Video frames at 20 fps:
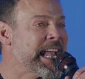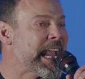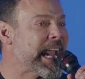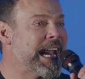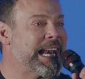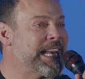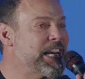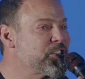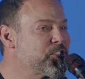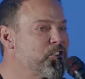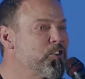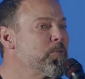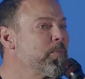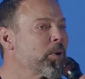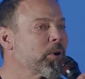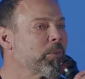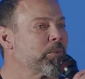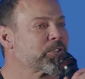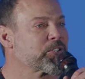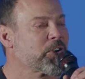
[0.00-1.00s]
any
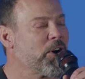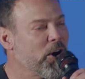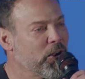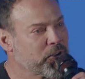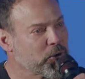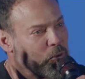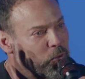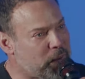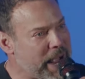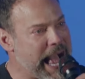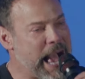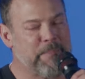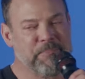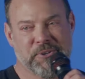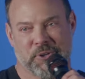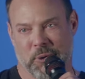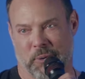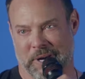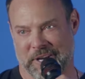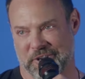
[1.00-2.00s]
tumor it was called a
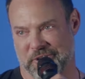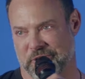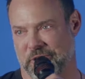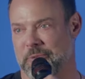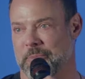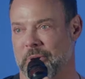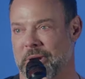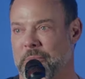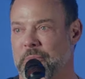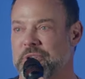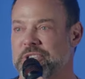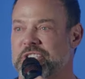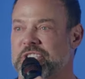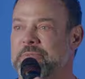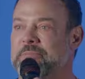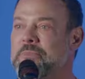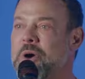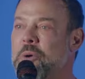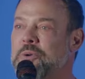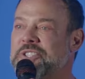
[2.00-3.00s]
rhabdoid tumor it was the
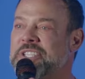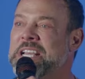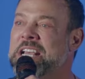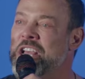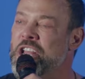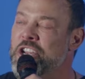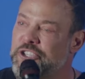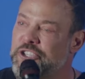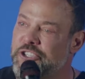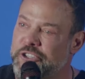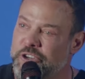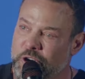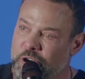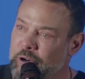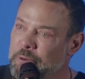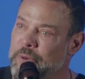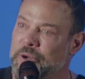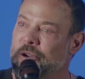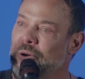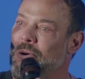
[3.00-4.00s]
most
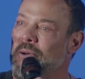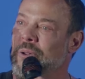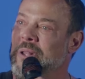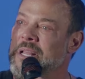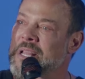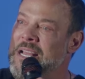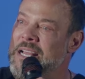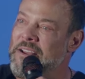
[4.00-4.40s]
terminal,